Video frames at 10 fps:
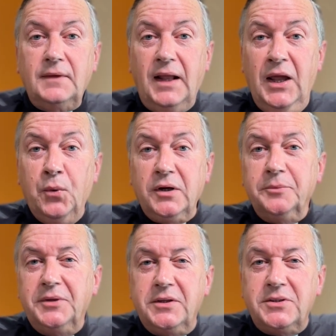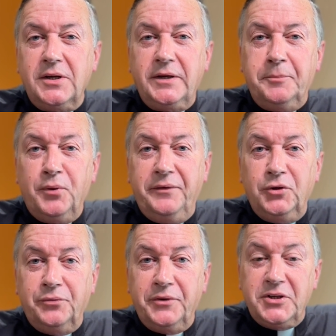Hey, welcome to the Sunday
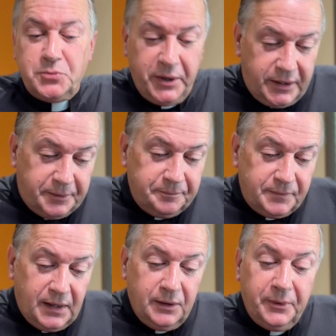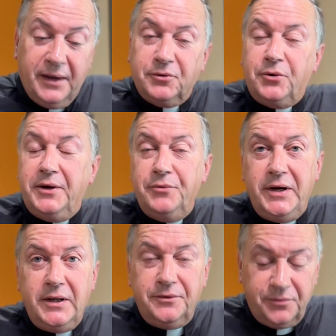preview for this week. And we have a great
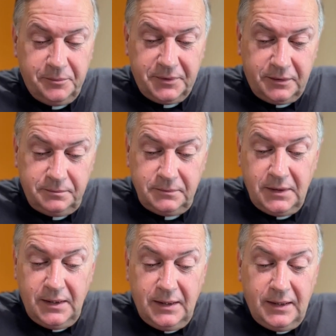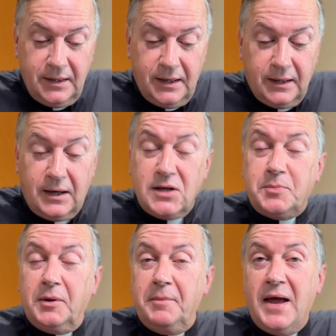reading from the
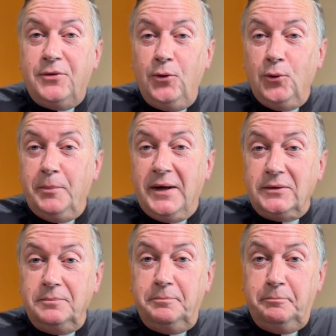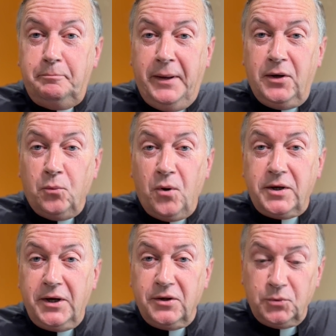Gospel of Matthew about Peter
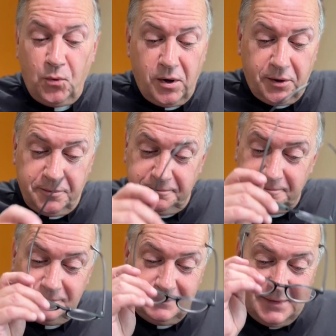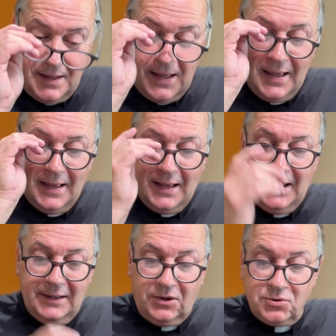walking on the water.
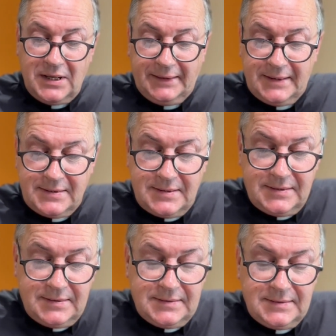And it goes like this.